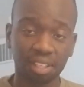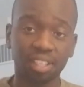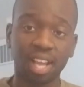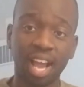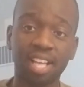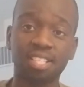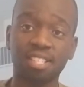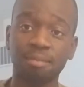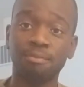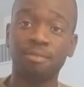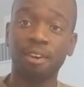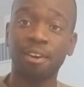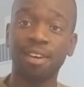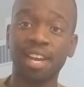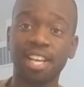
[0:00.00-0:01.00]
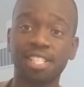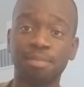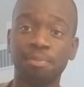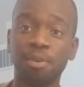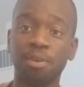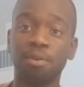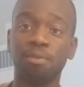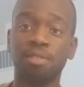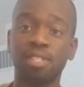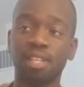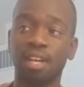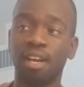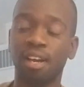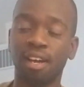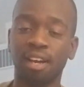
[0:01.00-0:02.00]
has some very nice moves.
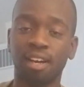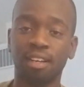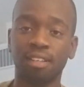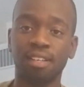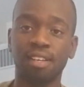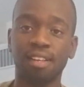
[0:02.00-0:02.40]
Uh,